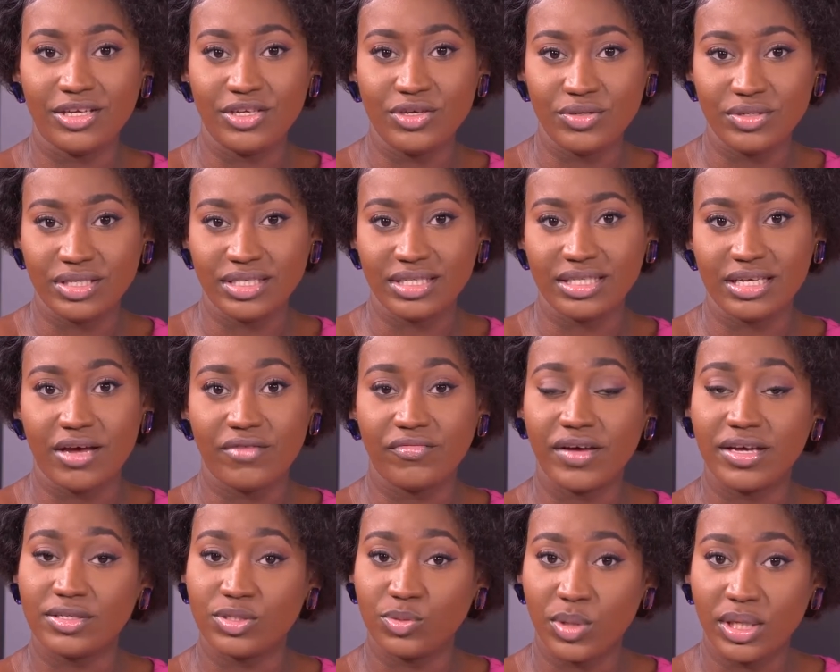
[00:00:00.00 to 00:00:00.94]

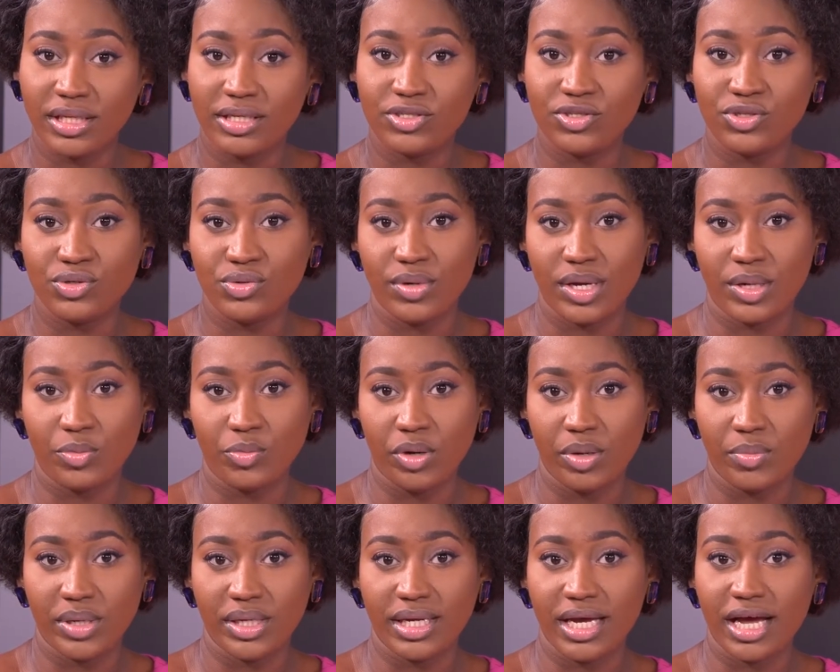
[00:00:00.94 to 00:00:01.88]
UNICEF, as well as UN
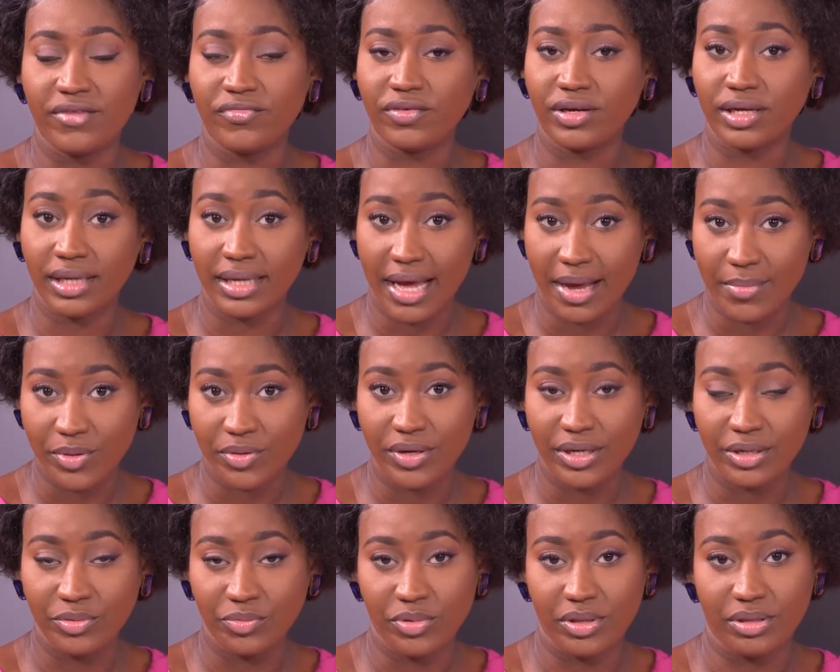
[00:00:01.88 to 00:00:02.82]
Women have
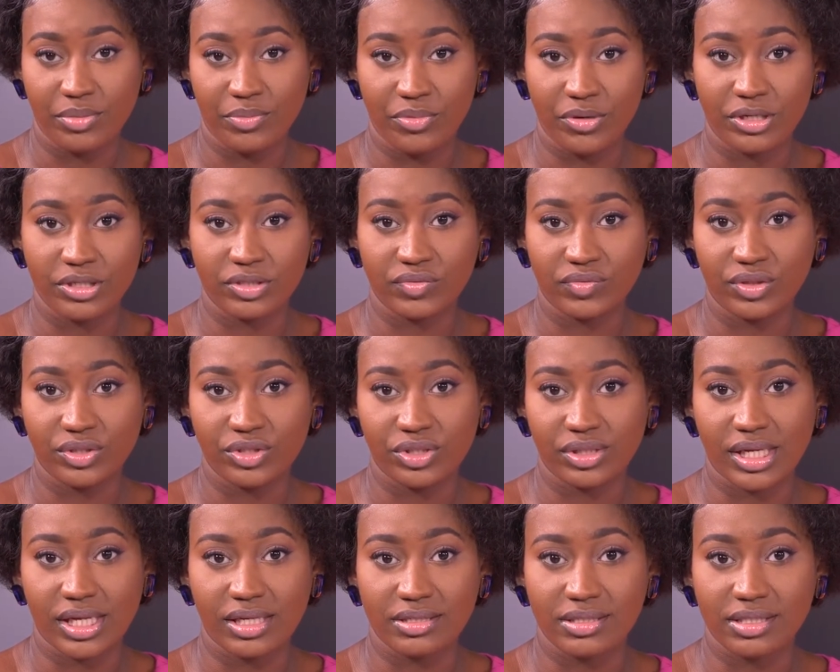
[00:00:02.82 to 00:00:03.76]
collaborated with the British
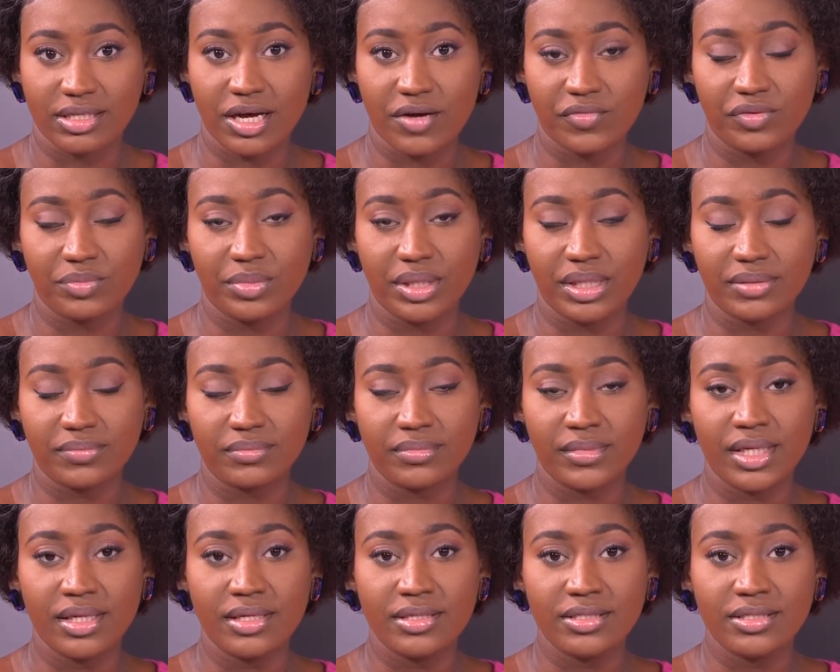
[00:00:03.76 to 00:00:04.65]
Virgin Islands government